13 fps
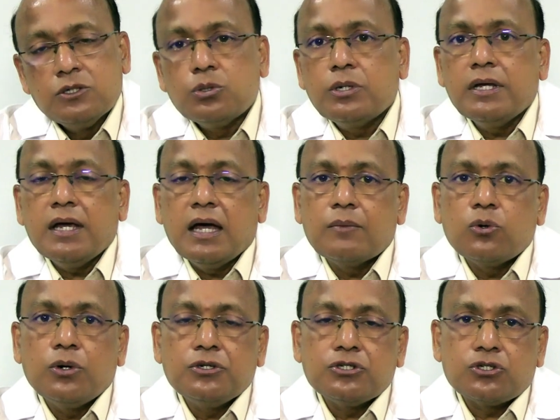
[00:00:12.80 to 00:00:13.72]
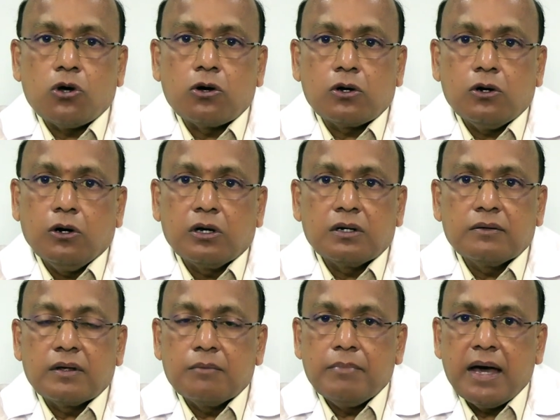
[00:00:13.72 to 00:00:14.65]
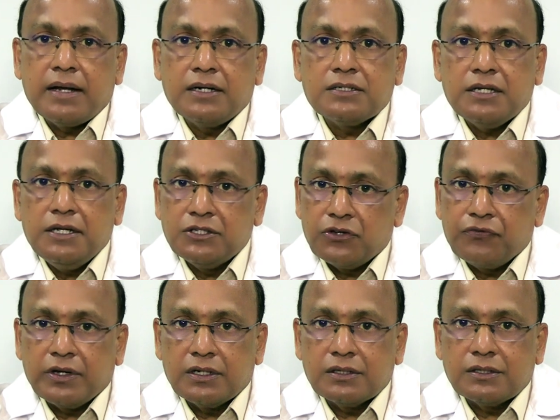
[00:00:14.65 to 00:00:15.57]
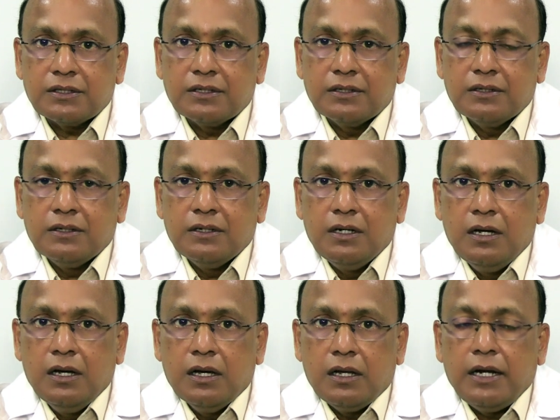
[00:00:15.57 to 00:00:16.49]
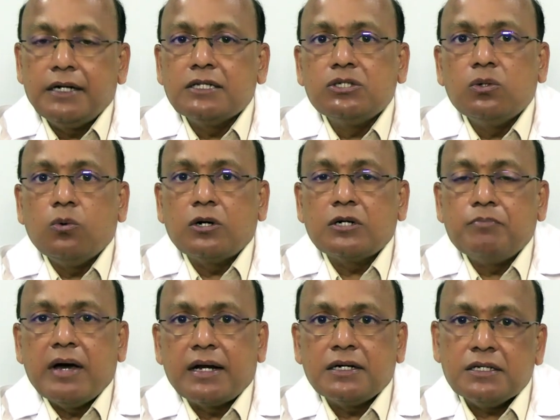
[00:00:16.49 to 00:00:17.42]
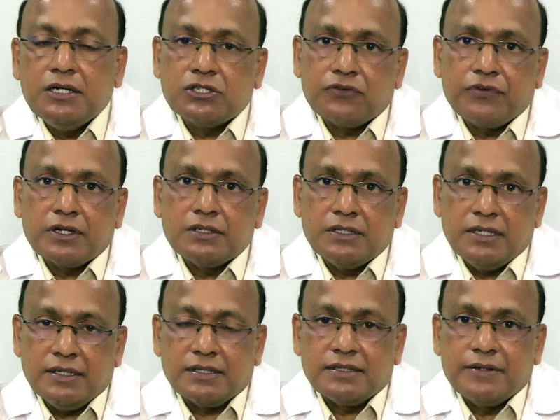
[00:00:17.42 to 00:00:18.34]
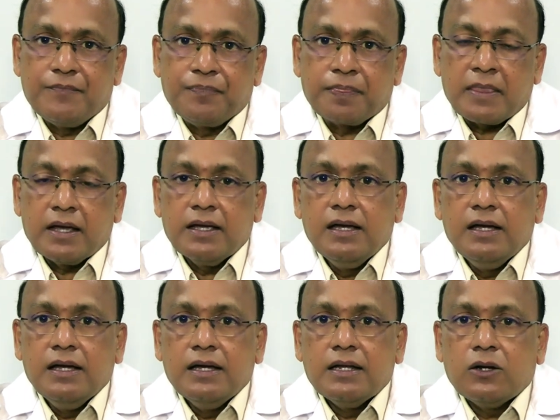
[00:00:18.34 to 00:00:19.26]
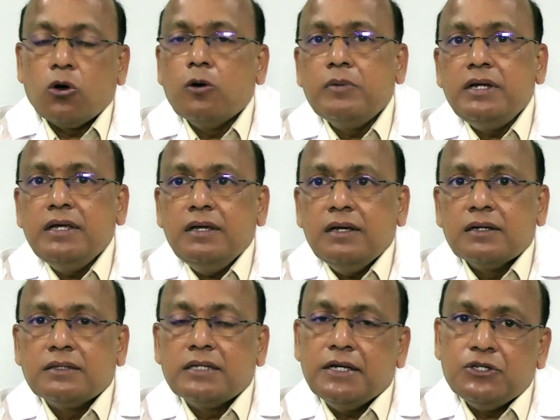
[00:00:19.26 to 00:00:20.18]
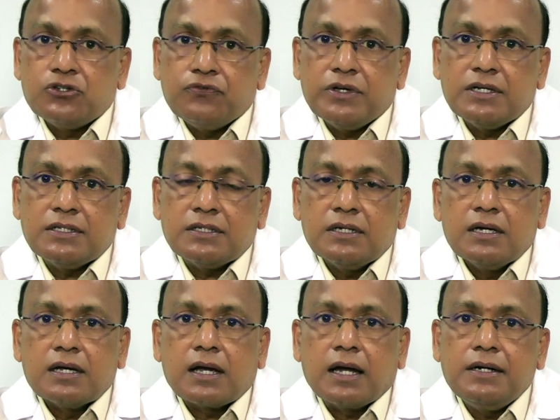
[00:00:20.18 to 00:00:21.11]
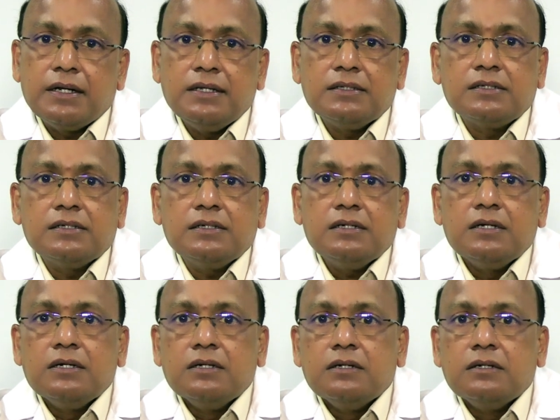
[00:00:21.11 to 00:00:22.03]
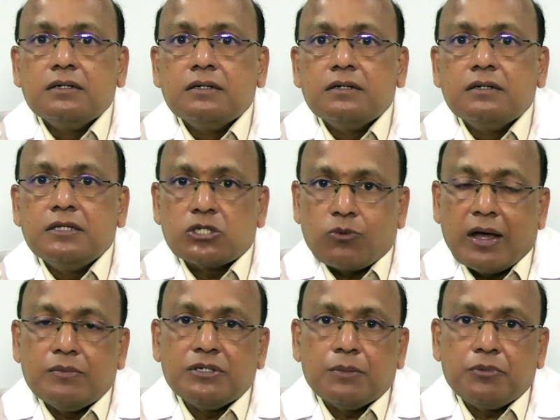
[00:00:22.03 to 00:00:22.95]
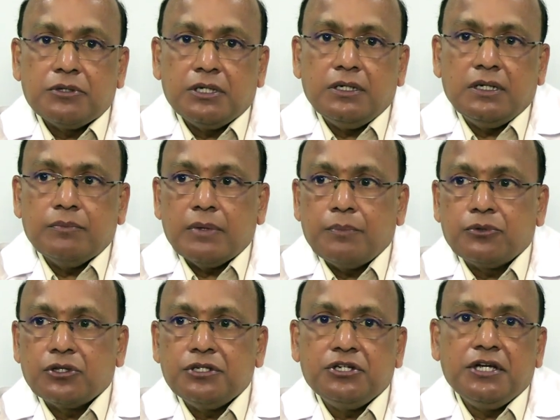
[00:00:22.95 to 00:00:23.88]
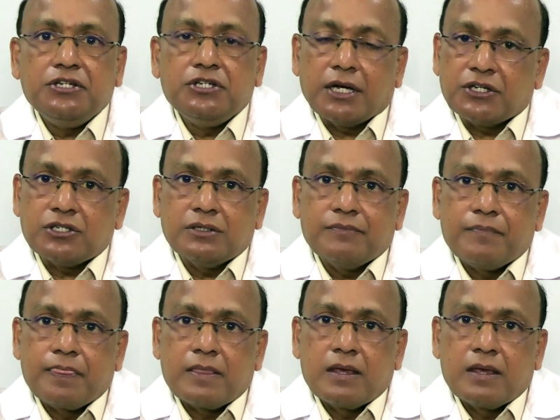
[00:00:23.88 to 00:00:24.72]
Today I am going to talk on Barrett's esophagus. Let us know what Barrett's esophagus is. Normally the esophagus contains the, the squamous epithelium up to the GE junction.